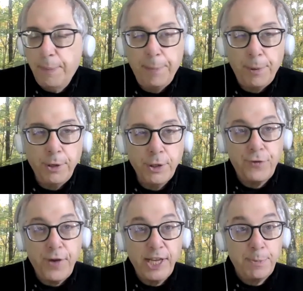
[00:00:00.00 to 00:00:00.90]
people use
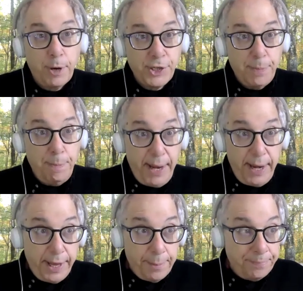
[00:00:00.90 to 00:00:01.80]
Facebook as a
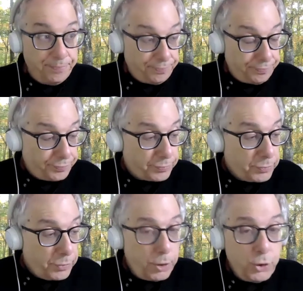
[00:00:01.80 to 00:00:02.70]
medium
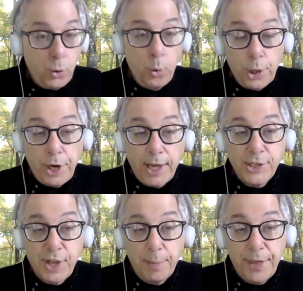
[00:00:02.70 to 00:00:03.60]
to
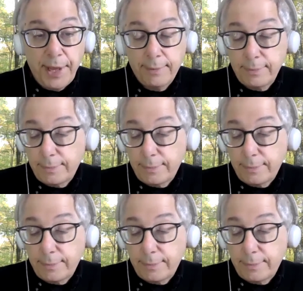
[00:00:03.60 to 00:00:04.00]
organize something